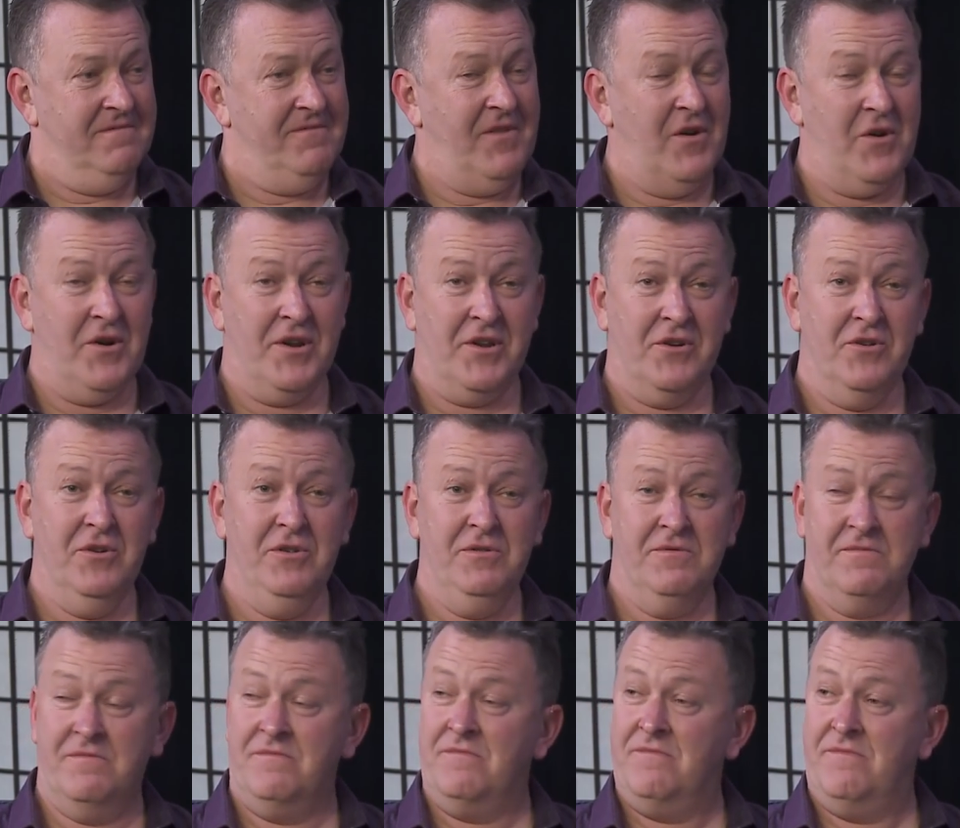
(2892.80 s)
Very
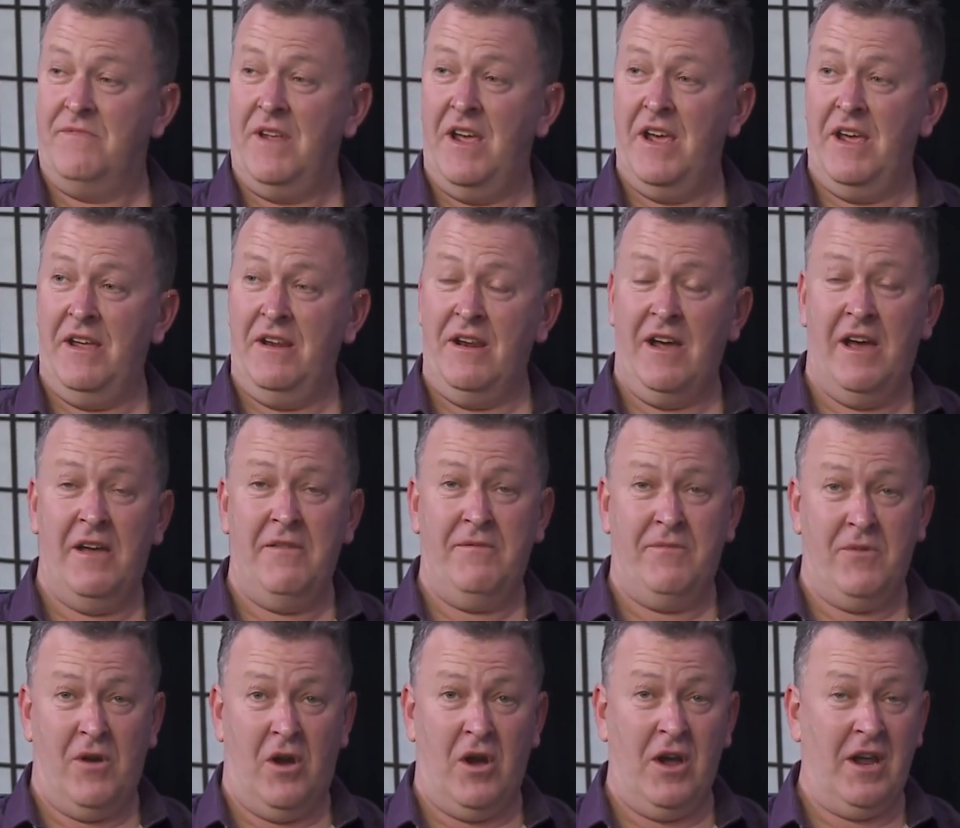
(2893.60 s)
good. Yeah,
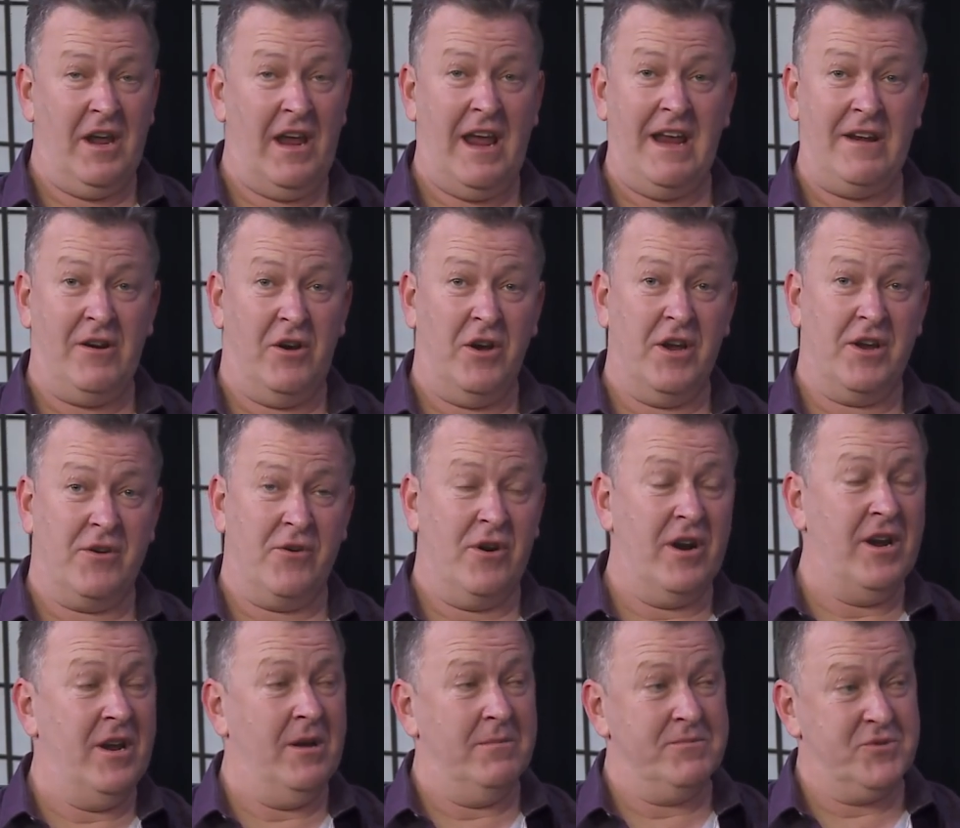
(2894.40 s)
no, I, and I
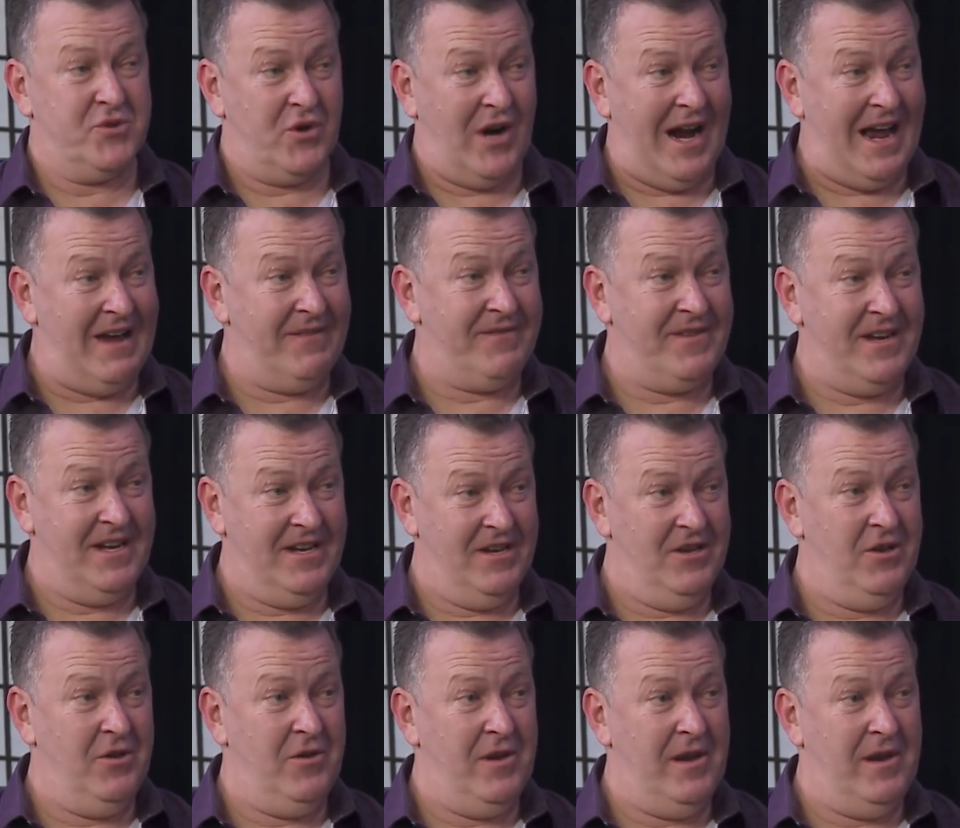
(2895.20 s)
agree. I'm
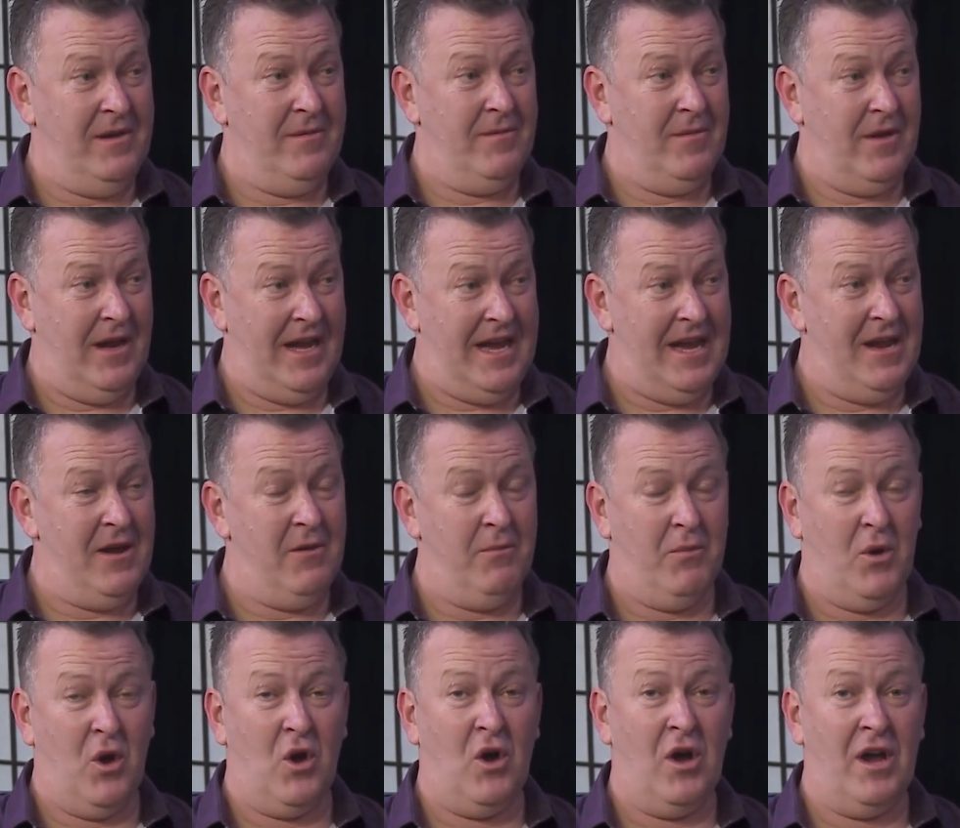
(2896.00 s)
drafting you,
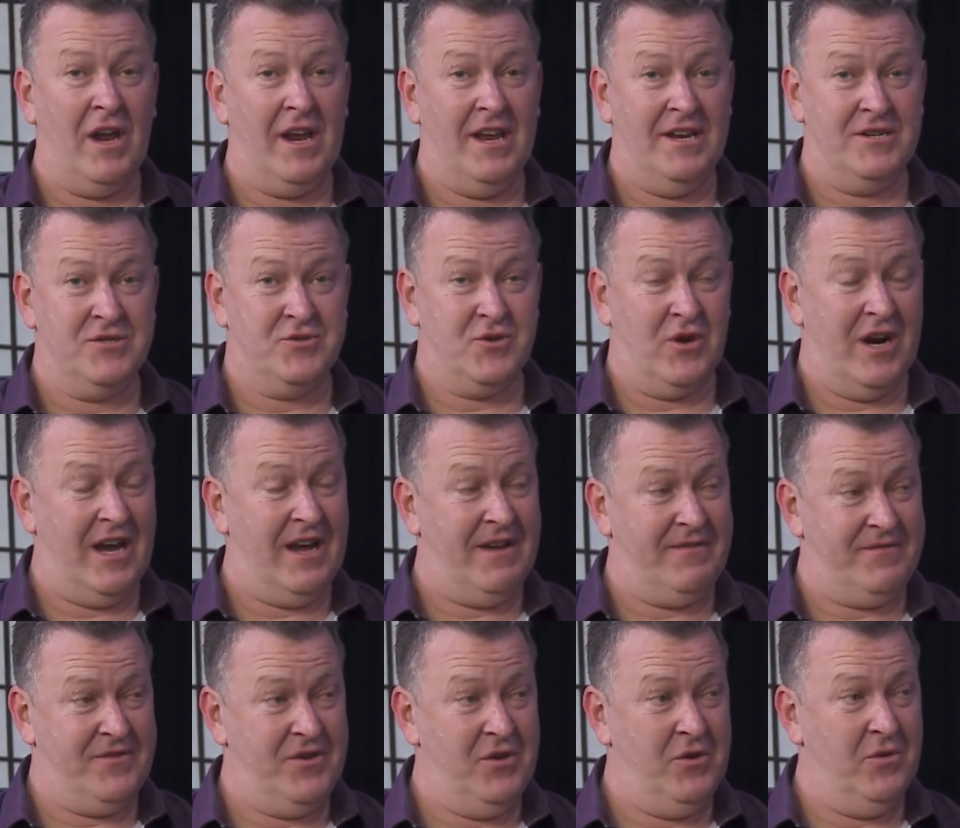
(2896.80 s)
hereby
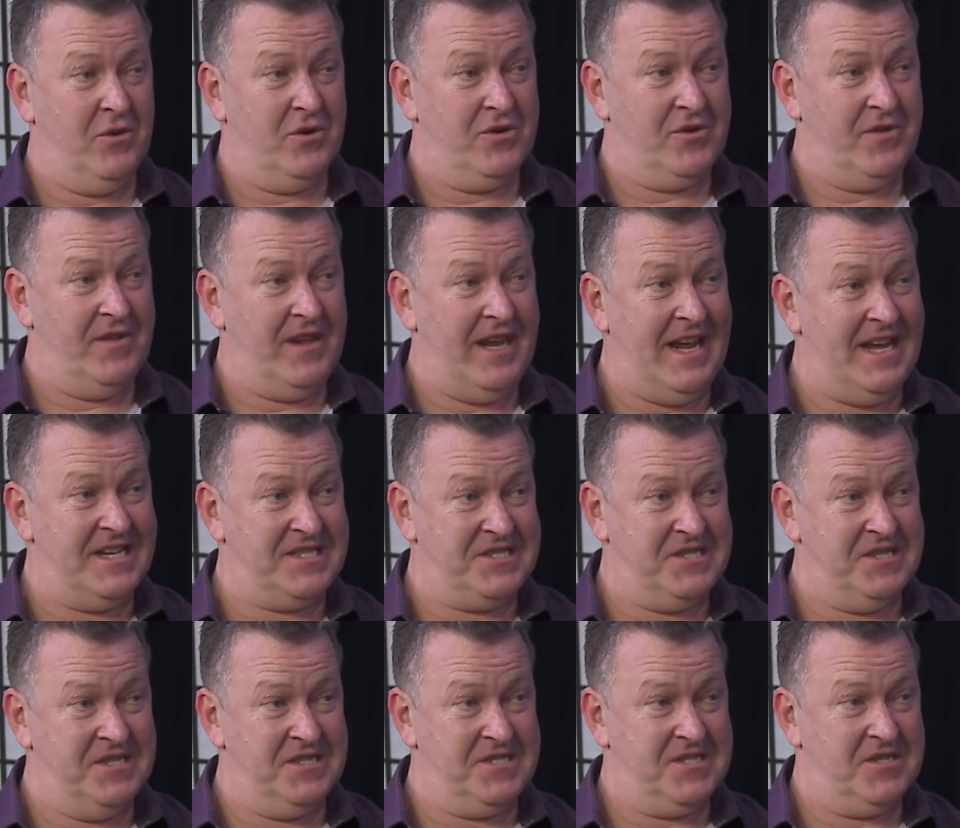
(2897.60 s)
draft you onto the
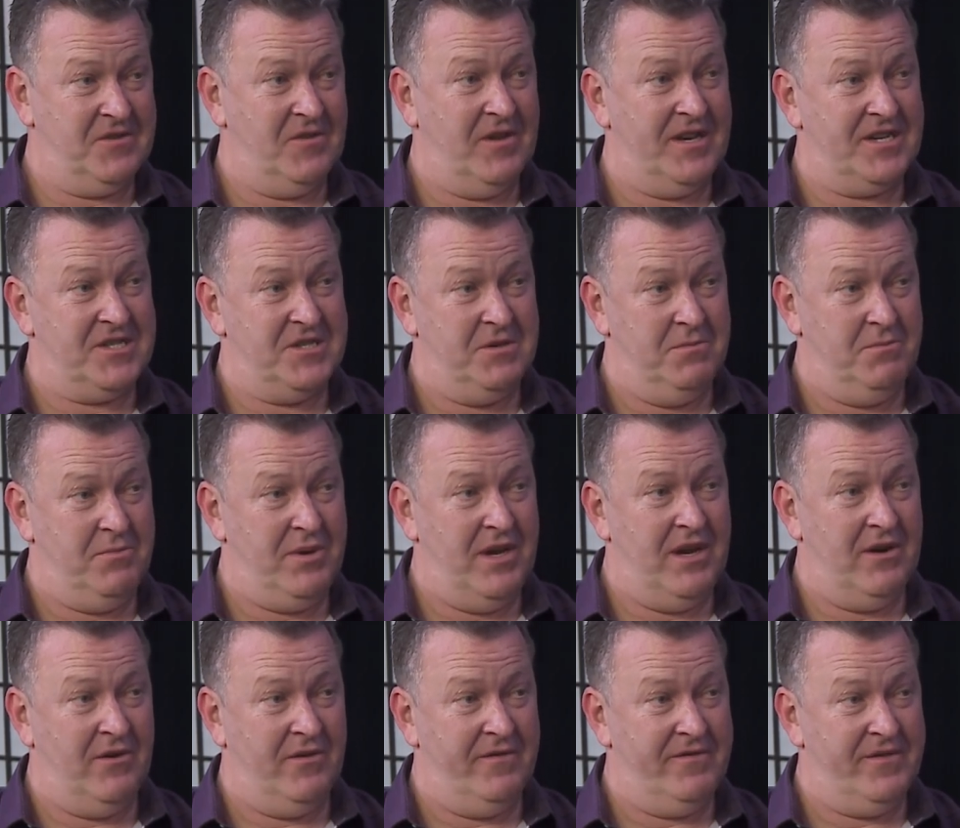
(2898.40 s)
Essendon selection
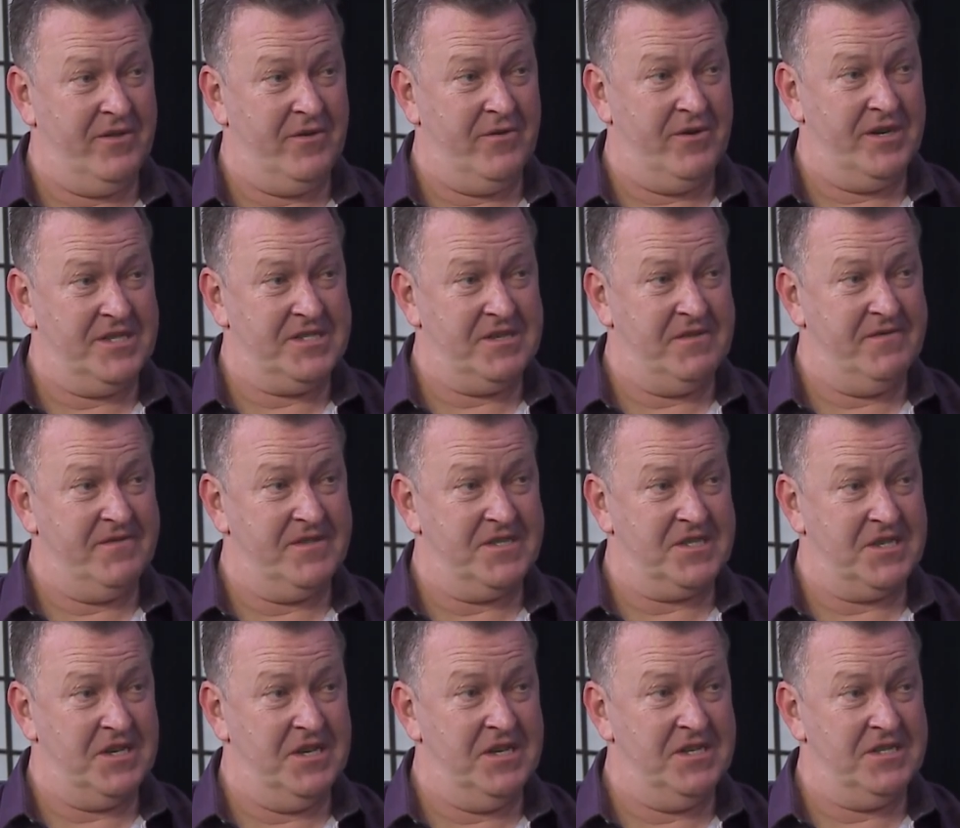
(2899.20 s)
panel for the rest of
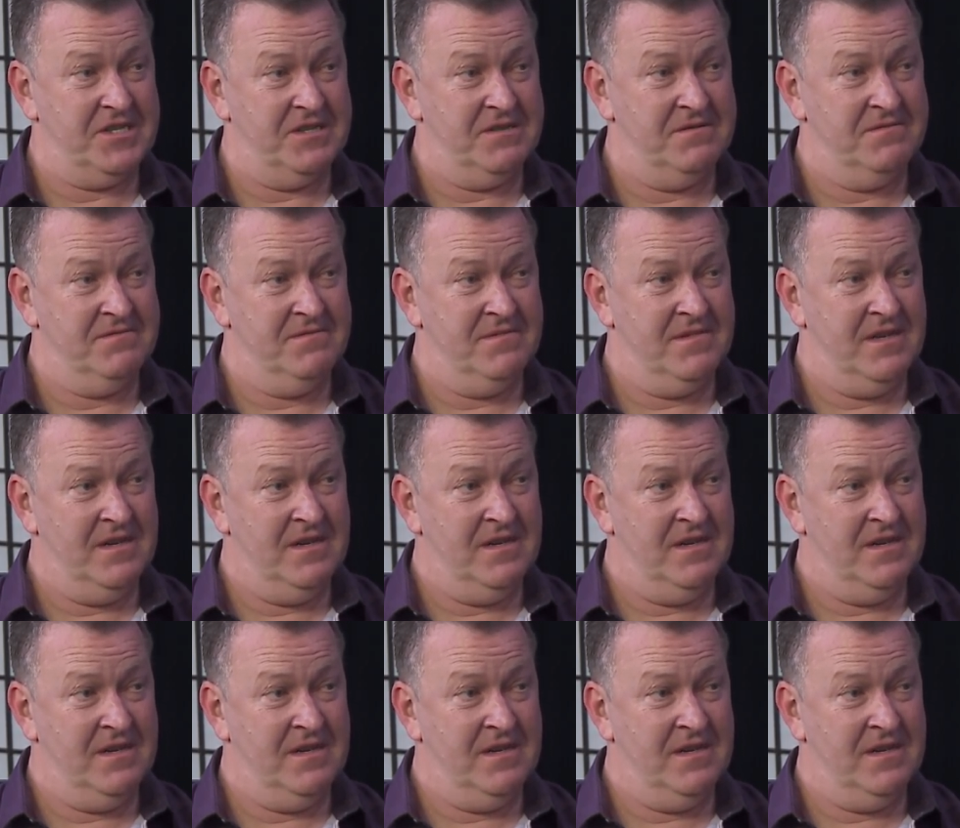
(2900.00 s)
the season.